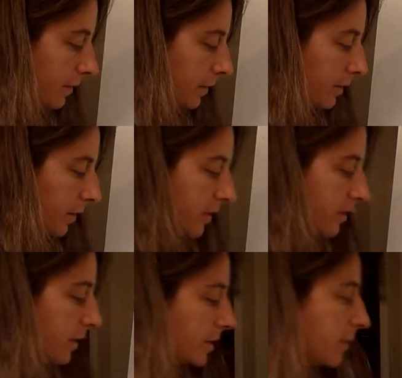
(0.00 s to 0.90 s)
Okay,
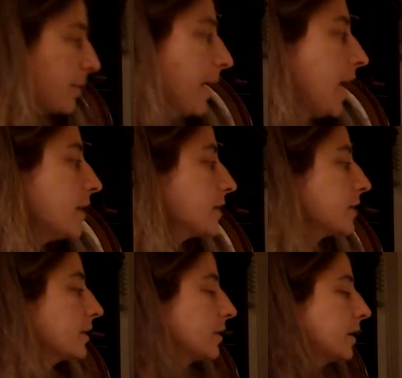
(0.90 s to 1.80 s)
so that's my mass.
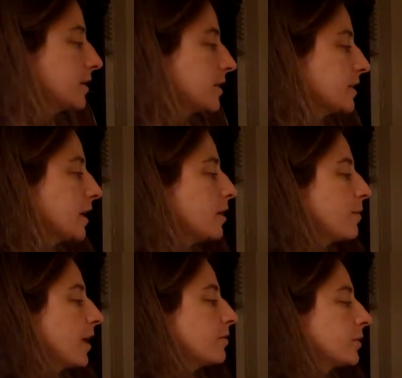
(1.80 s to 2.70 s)
It's the same
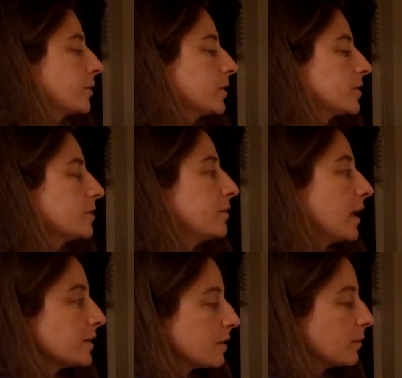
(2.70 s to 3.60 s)
everywhere. So
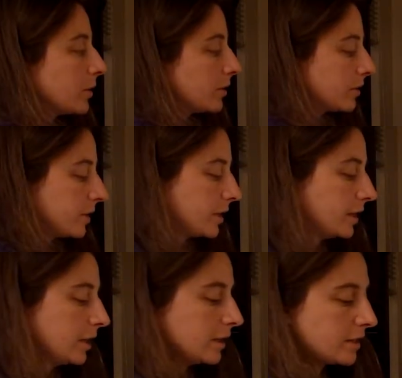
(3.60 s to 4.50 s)
mass on Mercury,
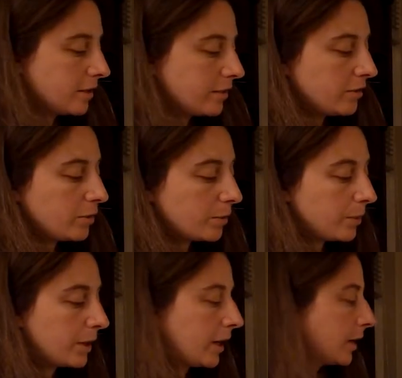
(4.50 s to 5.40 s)

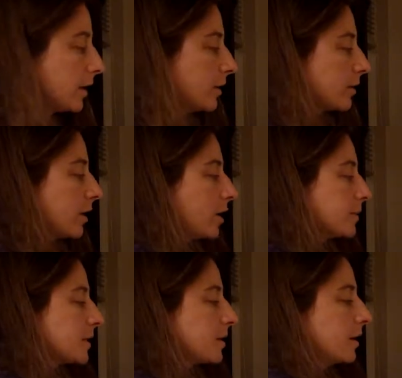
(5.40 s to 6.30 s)
74.9
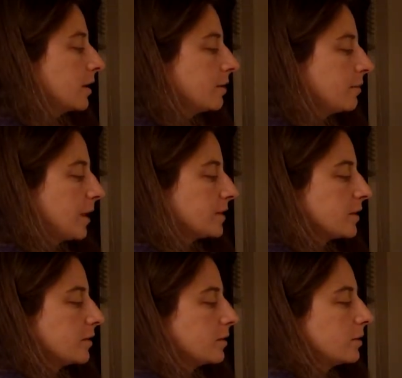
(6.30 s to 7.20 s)
kilograms. Mass
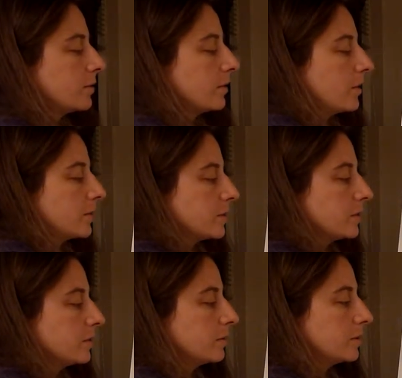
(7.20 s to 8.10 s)
on Earth,
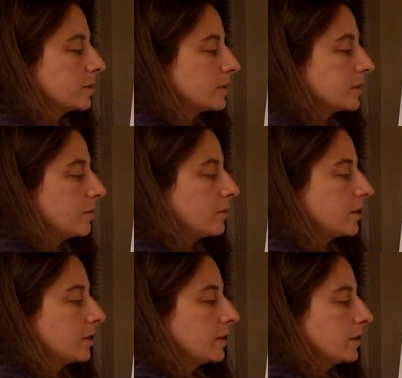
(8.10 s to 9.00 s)
also
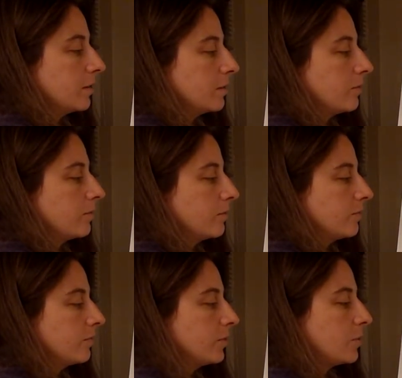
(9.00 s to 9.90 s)

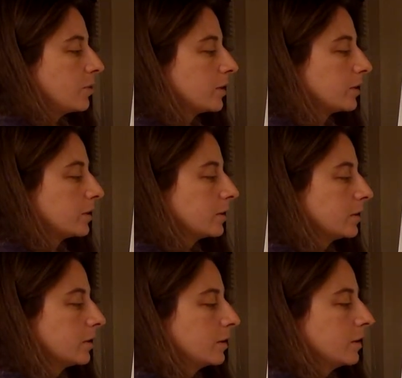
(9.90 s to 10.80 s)

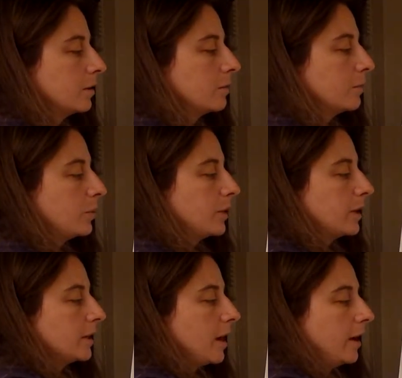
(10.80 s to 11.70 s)

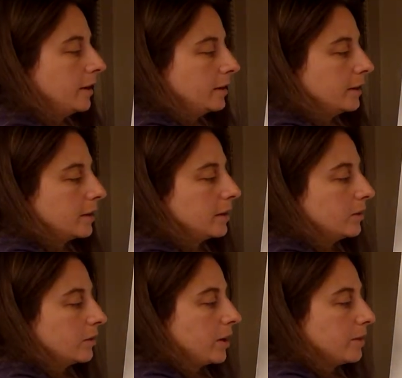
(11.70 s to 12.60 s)
74.9
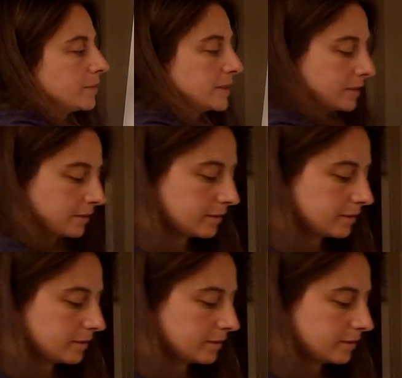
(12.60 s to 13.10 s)
kilograms.